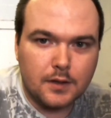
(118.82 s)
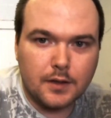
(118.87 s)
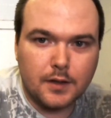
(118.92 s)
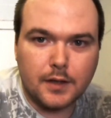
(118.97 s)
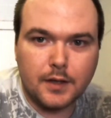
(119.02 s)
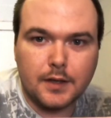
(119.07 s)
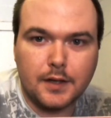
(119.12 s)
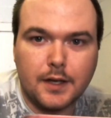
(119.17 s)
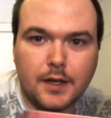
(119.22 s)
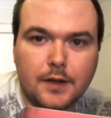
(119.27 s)

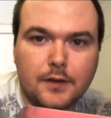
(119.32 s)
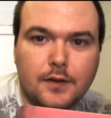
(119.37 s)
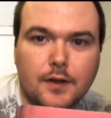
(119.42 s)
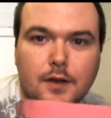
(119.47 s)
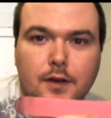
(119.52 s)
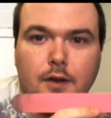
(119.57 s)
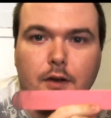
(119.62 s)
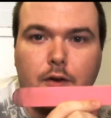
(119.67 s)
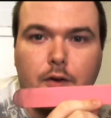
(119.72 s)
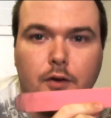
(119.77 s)
And yes, I
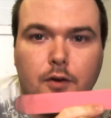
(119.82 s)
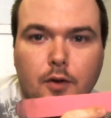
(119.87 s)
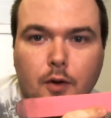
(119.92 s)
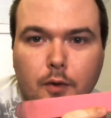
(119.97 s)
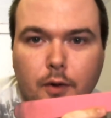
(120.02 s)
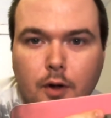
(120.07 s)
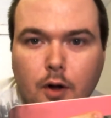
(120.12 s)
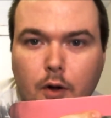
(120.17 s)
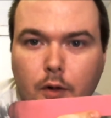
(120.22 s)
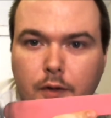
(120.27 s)
know you're
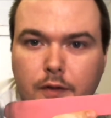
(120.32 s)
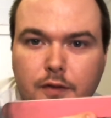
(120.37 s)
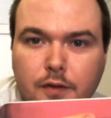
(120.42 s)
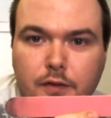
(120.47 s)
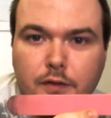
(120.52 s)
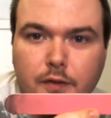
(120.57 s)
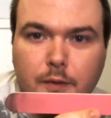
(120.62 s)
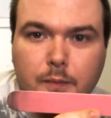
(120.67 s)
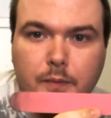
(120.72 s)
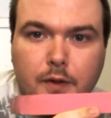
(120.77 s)
going, oh, this
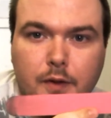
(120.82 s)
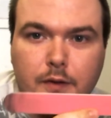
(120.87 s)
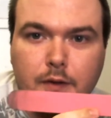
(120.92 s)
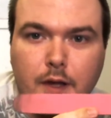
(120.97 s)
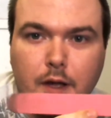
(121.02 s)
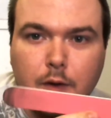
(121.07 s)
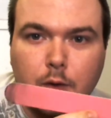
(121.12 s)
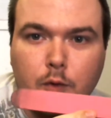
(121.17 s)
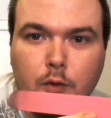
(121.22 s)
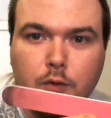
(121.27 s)
is something
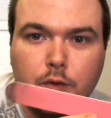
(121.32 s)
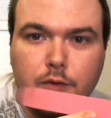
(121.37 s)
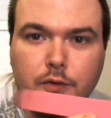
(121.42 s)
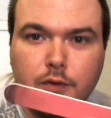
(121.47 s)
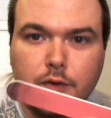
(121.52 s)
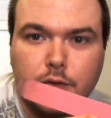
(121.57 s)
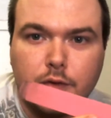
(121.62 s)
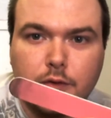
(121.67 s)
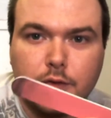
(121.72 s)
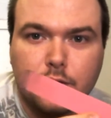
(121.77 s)
that girls
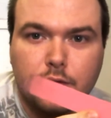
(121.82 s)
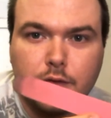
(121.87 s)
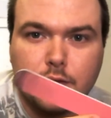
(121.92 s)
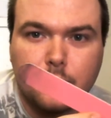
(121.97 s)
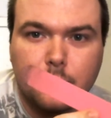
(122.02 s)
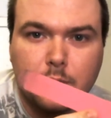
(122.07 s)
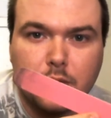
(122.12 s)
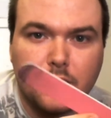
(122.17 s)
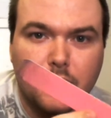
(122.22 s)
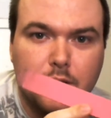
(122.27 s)
use.
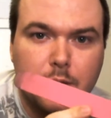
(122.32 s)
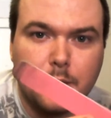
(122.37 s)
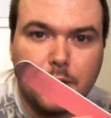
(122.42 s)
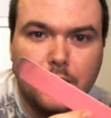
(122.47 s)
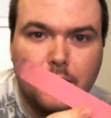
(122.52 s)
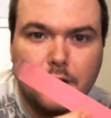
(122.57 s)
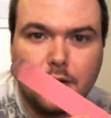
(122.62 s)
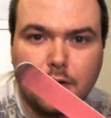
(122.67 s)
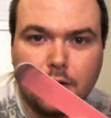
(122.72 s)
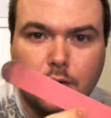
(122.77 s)
Believe
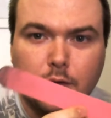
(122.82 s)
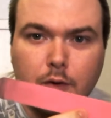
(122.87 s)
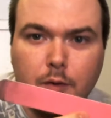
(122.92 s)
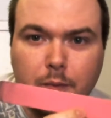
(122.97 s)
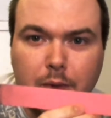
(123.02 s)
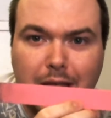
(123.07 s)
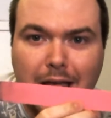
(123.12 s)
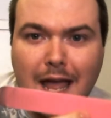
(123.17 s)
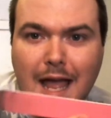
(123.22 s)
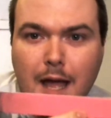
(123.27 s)
me, going to
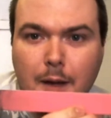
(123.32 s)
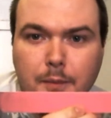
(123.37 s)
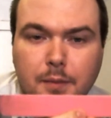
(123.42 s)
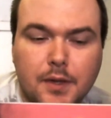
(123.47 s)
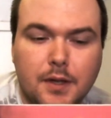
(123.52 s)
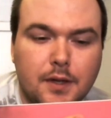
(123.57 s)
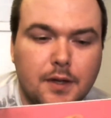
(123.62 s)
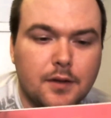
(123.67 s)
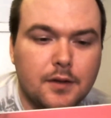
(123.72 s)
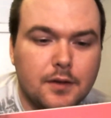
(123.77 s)
be
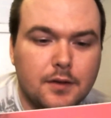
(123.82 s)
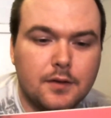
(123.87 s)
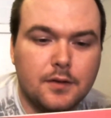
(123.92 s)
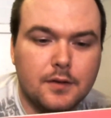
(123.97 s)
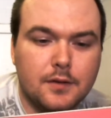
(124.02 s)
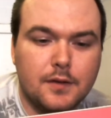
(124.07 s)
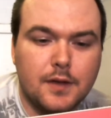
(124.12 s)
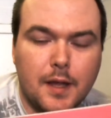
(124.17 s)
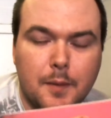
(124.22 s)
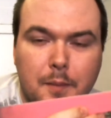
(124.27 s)
happy
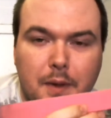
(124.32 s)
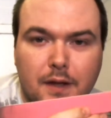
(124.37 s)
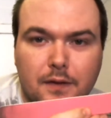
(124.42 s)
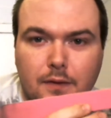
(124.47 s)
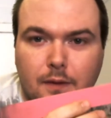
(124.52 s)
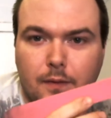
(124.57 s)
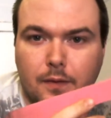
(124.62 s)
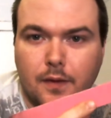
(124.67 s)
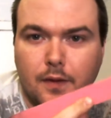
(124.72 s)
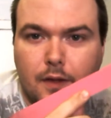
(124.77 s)
they make
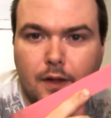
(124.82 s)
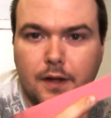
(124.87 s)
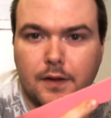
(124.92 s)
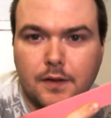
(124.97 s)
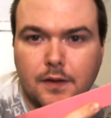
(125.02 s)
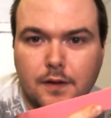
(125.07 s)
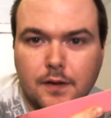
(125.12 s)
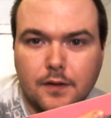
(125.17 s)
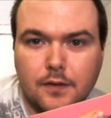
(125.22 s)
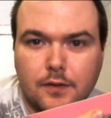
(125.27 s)
something
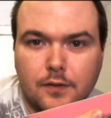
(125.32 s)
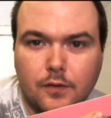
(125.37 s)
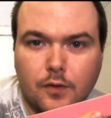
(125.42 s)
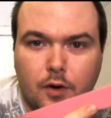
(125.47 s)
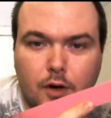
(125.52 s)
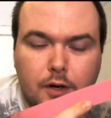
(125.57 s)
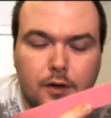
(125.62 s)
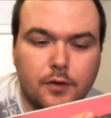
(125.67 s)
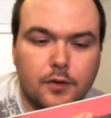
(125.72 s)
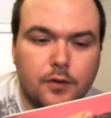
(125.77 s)
like this. For
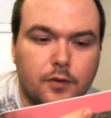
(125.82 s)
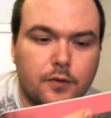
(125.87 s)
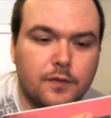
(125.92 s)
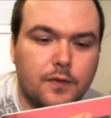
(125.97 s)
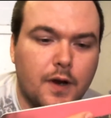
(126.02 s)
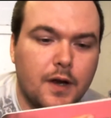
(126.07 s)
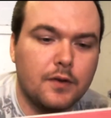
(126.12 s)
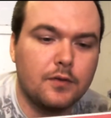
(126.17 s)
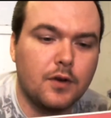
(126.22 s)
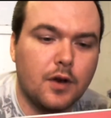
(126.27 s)
under
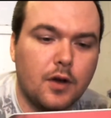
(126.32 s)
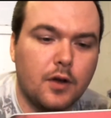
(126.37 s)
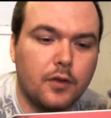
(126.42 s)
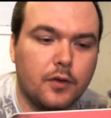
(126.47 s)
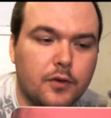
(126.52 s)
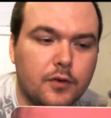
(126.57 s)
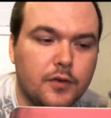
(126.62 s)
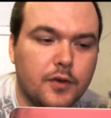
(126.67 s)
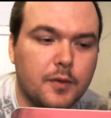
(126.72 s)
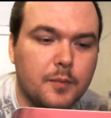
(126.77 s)

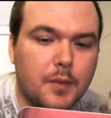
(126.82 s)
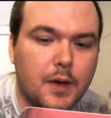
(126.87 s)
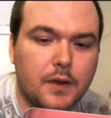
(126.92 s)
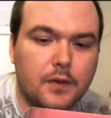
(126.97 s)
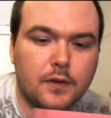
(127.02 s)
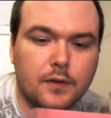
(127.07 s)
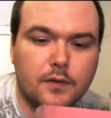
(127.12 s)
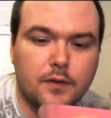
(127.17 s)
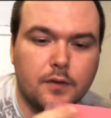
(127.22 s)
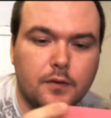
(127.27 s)
$5, you can buy
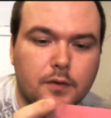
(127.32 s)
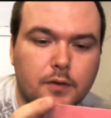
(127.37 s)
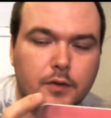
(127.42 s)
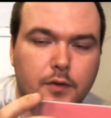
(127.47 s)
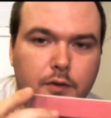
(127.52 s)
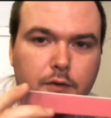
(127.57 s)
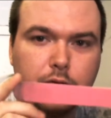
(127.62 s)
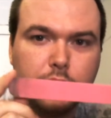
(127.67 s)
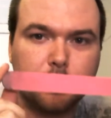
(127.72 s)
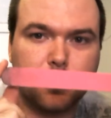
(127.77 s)
this lovely
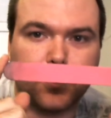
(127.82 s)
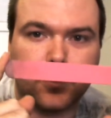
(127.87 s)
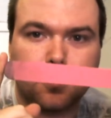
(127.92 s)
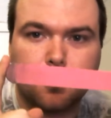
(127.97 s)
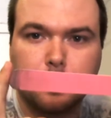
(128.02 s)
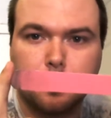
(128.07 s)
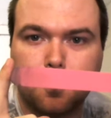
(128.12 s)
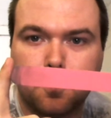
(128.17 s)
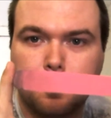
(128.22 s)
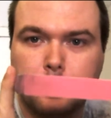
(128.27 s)
little stick.
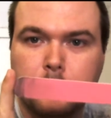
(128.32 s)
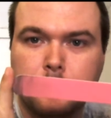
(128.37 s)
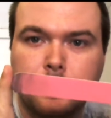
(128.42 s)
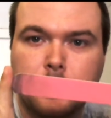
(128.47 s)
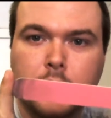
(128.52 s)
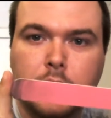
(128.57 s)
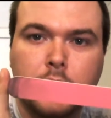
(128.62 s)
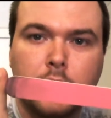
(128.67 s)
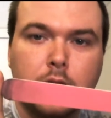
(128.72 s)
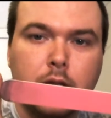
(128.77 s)

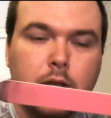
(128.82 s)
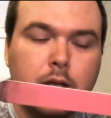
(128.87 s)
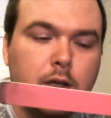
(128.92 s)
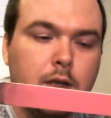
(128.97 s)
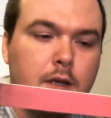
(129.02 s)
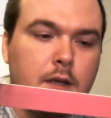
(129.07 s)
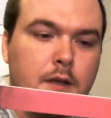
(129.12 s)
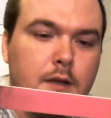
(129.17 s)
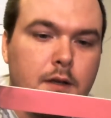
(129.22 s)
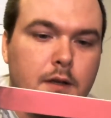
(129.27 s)

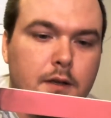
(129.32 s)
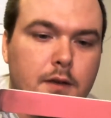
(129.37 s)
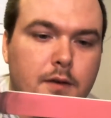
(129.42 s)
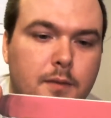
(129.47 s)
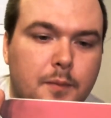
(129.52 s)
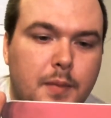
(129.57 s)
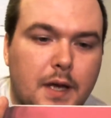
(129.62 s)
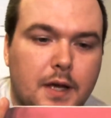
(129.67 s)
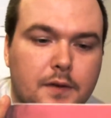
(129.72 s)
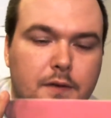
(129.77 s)
It's
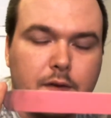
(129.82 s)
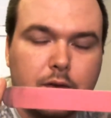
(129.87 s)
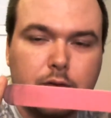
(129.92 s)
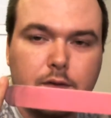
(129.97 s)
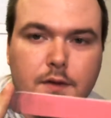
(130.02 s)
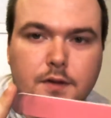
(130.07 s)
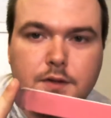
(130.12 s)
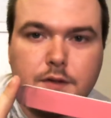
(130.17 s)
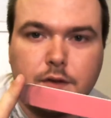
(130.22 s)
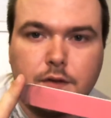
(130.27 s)
about 6
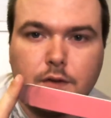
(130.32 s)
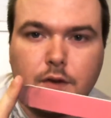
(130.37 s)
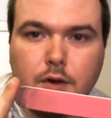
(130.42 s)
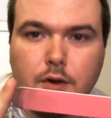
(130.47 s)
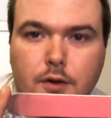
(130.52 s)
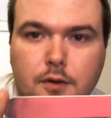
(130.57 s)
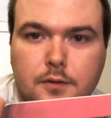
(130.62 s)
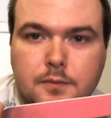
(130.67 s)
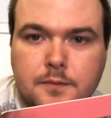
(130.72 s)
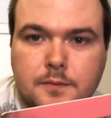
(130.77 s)
inches
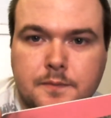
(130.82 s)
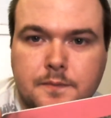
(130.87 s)
long.